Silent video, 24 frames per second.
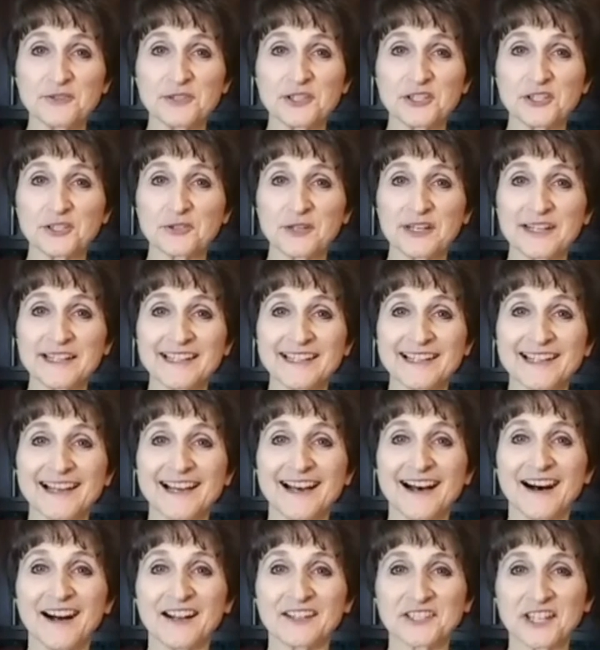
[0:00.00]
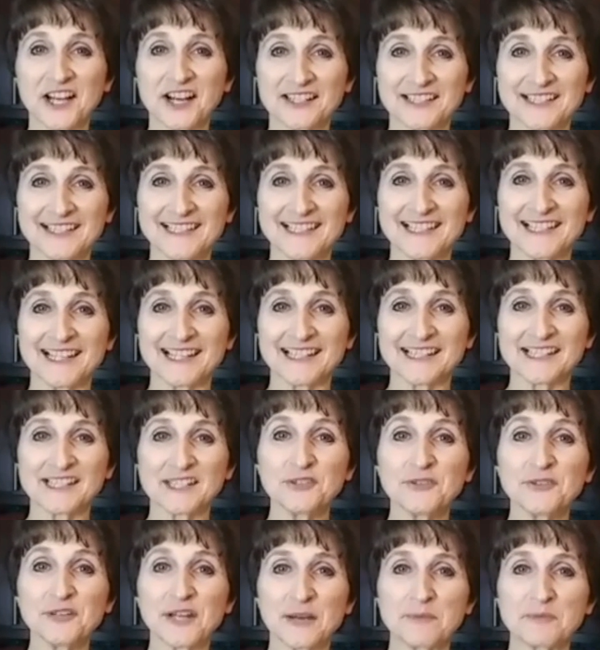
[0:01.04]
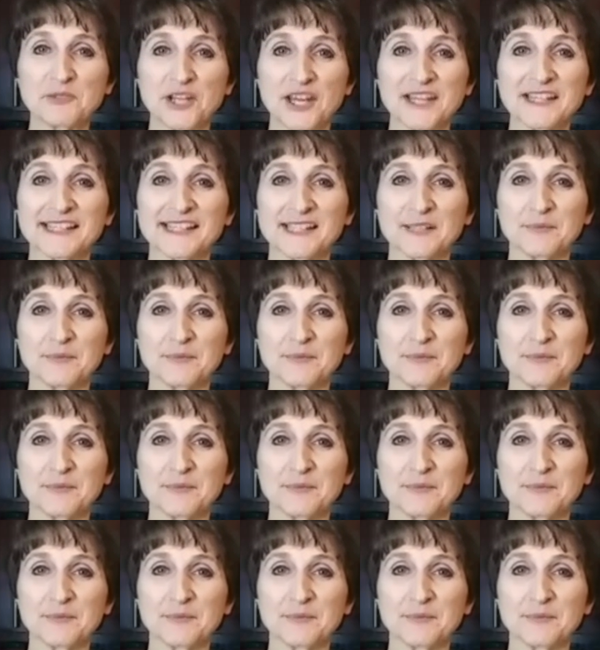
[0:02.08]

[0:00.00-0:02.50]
enjoyed it. I'll talk to you again soon. I'm Jen